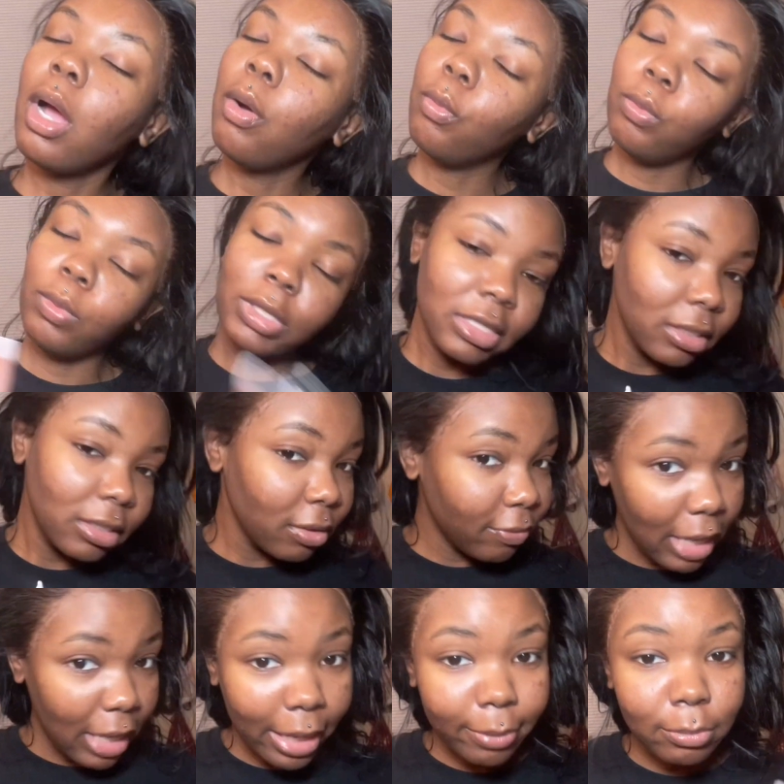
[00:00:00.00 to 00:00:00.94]
What's the
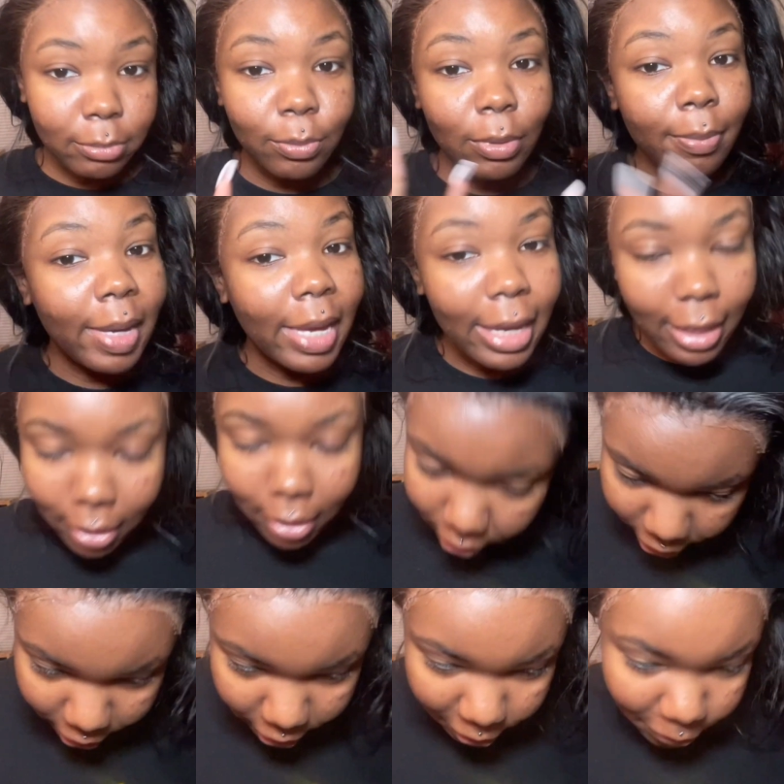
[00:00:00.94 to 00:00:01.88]
vibes? We
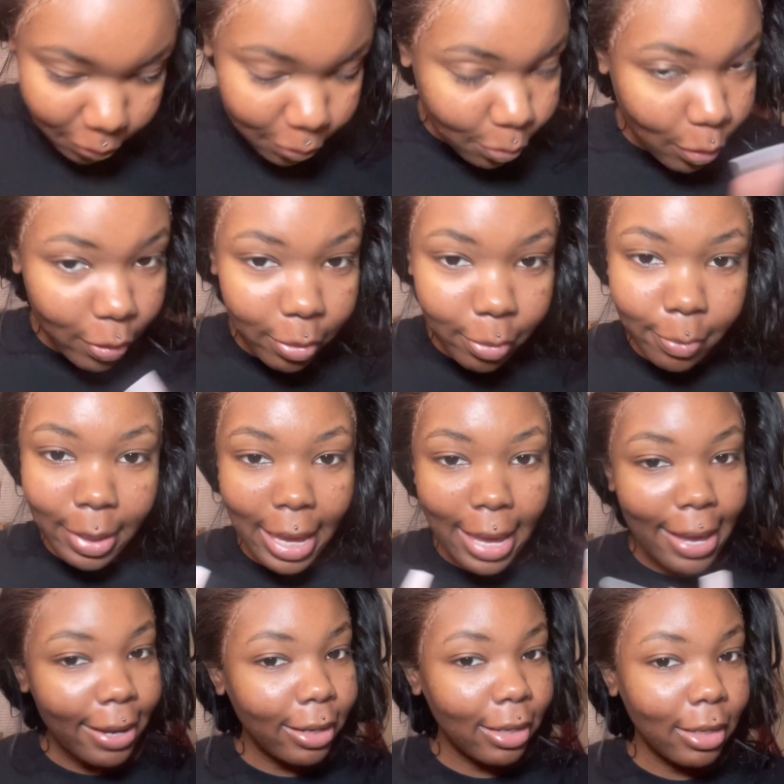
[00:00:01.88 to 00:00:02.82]
back. Welcome
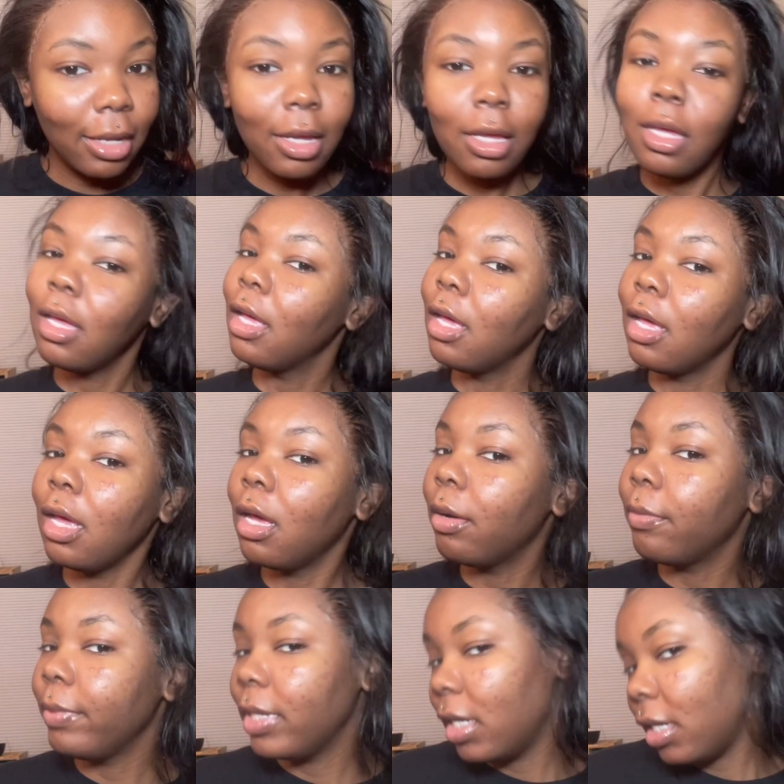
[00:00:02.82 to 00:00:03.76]
back.
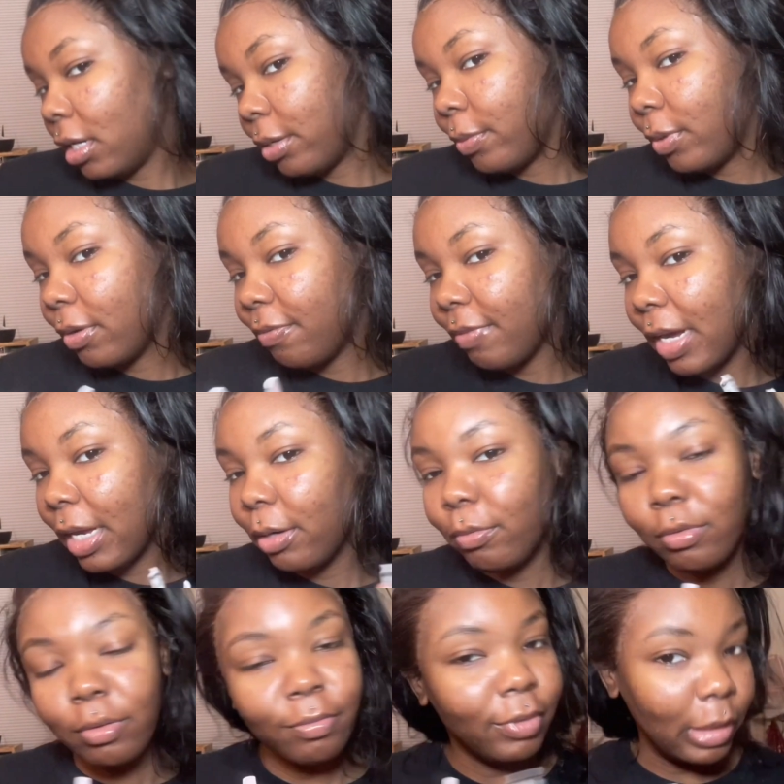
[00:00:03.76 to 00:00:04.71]
And we here with a
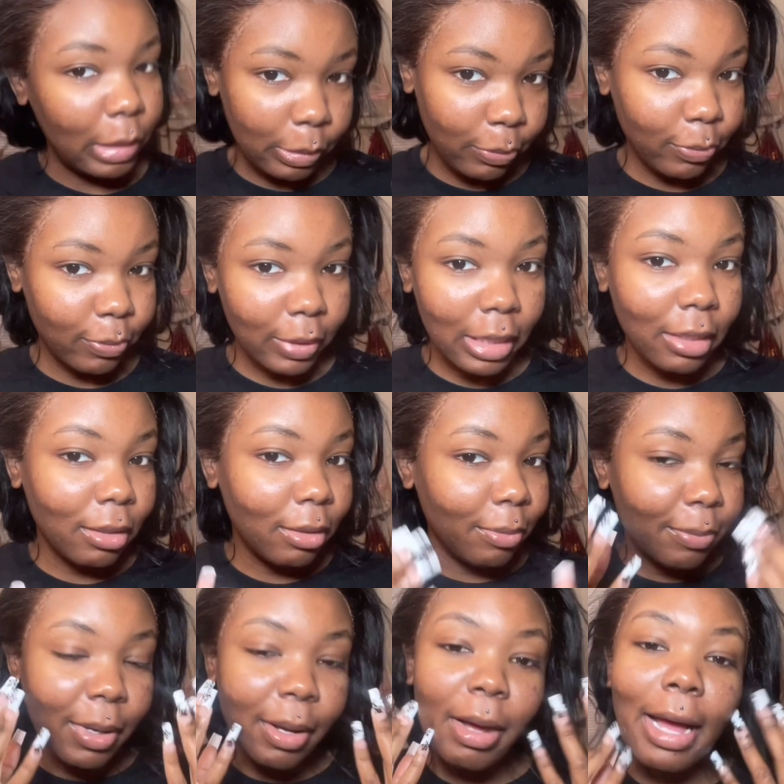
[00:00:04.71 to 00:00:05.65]
final review.
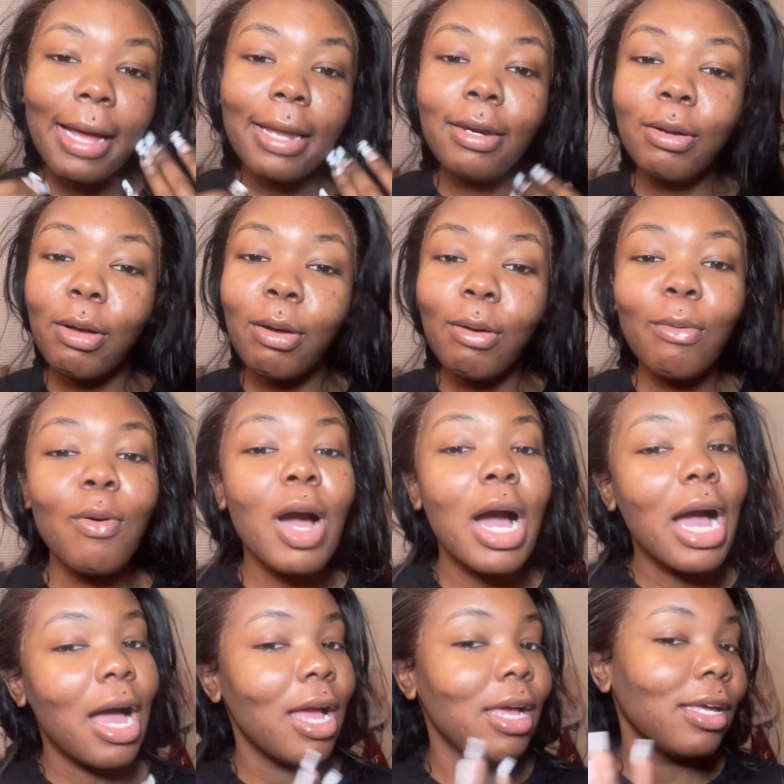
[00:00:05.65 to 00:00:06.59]
I know
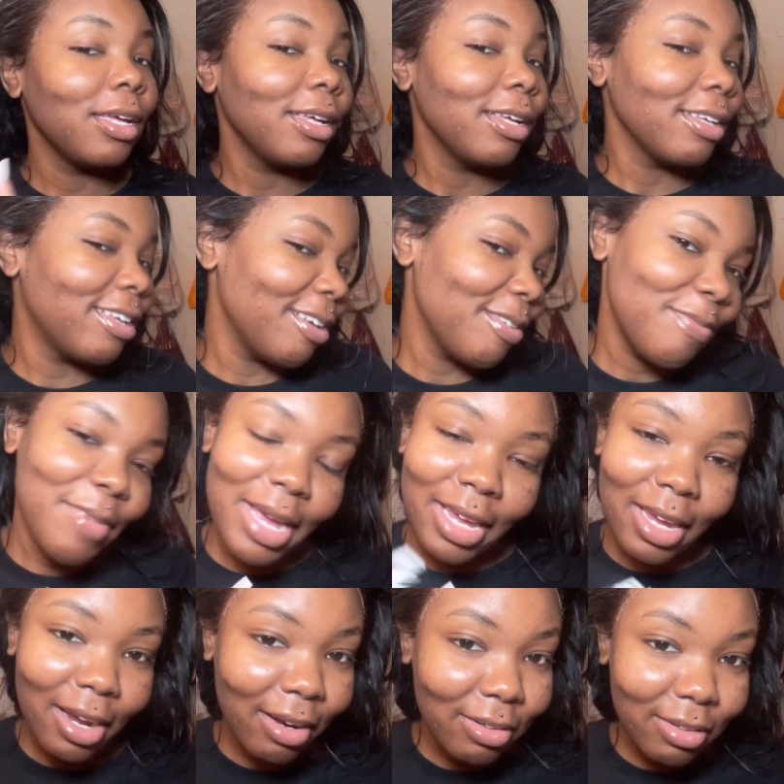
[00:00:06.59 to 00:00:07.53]
I my
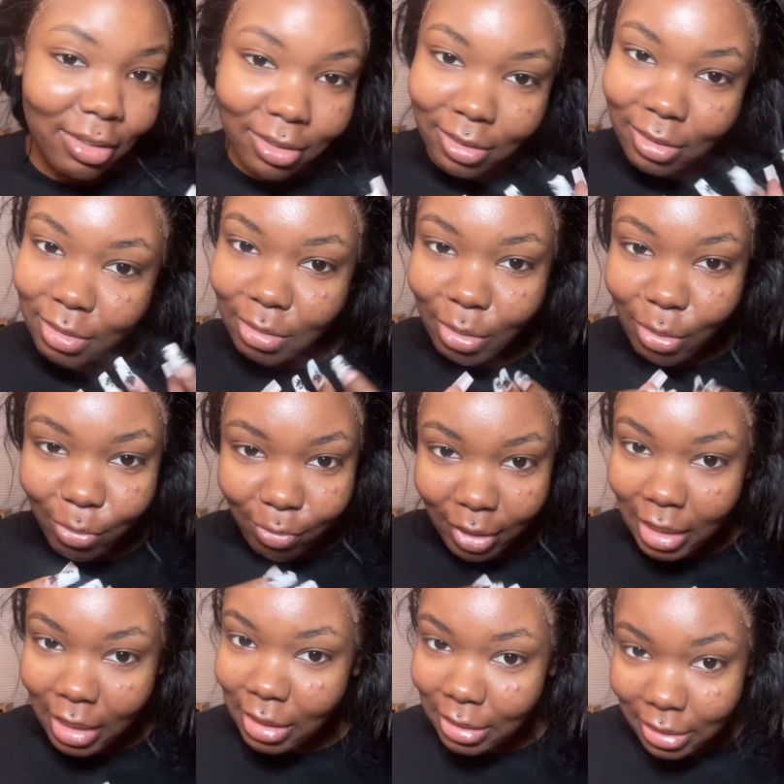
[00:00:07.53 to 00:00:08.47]
hair looks
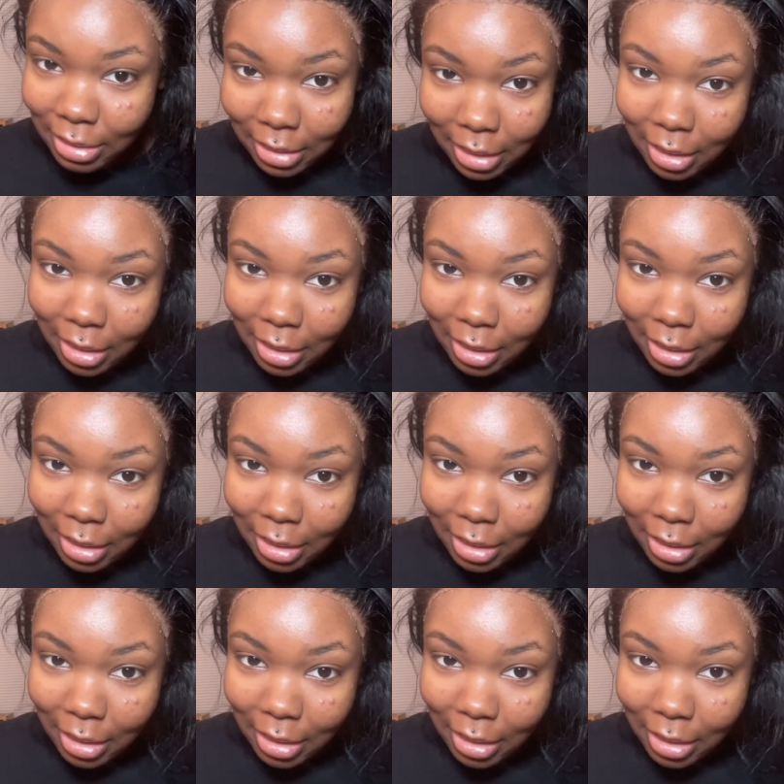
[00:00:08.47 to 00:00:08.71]
crazy.